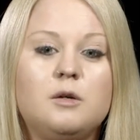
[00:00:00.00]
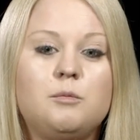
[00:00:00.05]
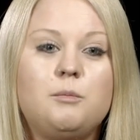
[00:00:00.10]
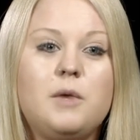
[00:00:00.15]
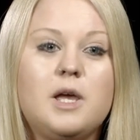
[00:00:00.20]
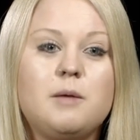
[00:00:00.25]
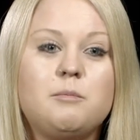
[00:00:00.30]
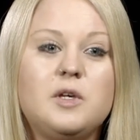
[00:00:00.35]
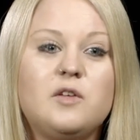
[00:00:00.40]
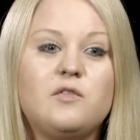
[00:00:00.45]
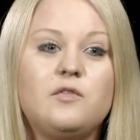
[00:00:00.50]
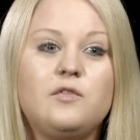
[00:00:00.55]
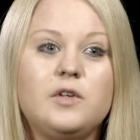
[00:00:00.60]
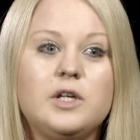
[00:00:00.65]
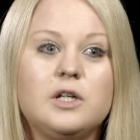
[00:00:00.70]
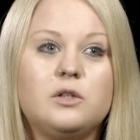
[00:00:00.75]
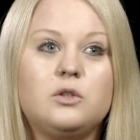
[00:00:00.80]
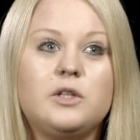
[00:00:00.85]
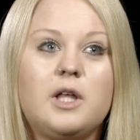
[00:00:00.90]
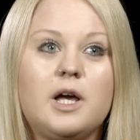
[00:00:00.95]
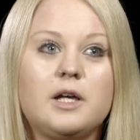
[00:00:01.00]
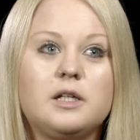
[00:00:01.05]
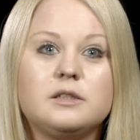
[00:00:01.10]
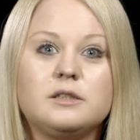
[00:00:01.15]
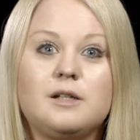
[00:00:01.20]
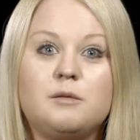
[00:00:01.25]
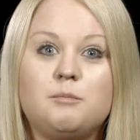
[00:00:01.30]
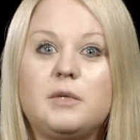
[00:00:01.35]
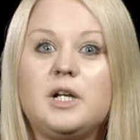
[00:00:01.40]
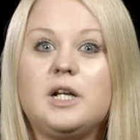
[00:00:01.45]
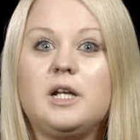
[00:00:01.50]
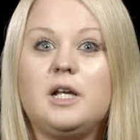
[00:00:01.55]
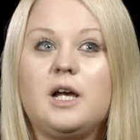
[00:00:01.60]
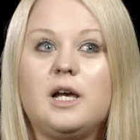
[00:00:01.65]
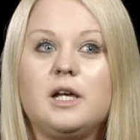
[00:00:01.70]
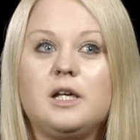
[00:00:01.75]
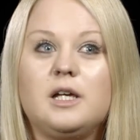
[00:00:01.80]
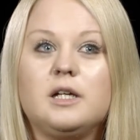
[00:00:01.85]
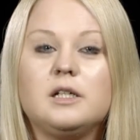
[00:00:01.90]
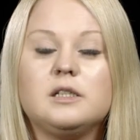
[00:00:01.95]
made me feel like somebody,
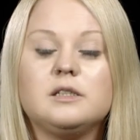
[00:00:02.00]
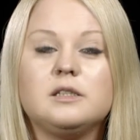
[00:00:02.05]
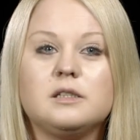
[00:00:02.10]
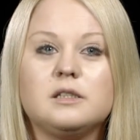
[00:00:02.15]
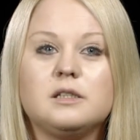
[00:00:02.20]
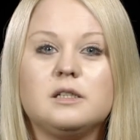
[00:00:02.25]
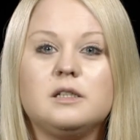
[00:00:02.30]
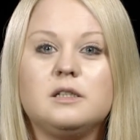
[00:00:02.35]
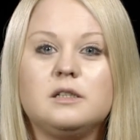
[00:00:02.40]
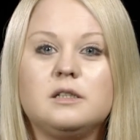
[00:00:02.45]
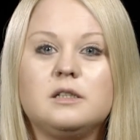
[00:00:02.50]
I guess.